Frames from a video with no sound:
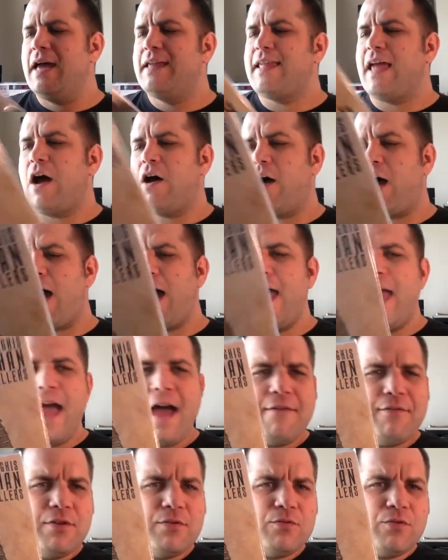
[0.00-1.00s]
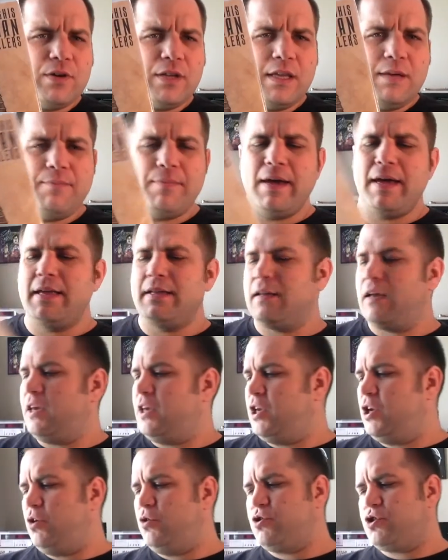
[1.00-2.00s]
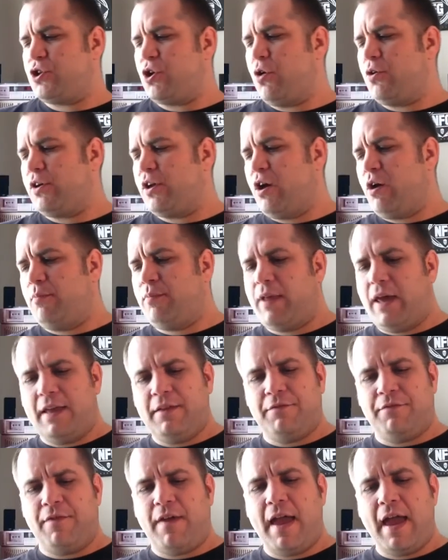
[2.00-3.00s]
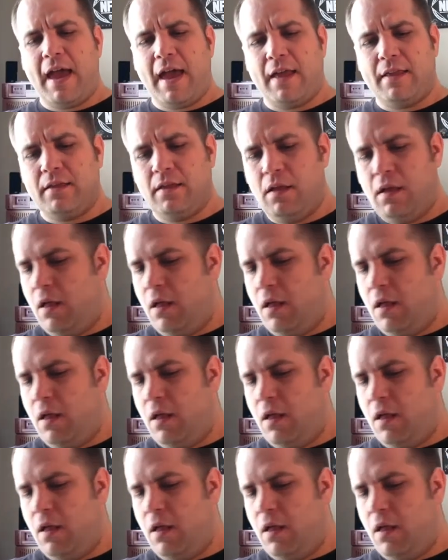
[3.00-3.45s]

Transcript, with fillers: Now, I haven't really been a huge Tokyo Blade fan.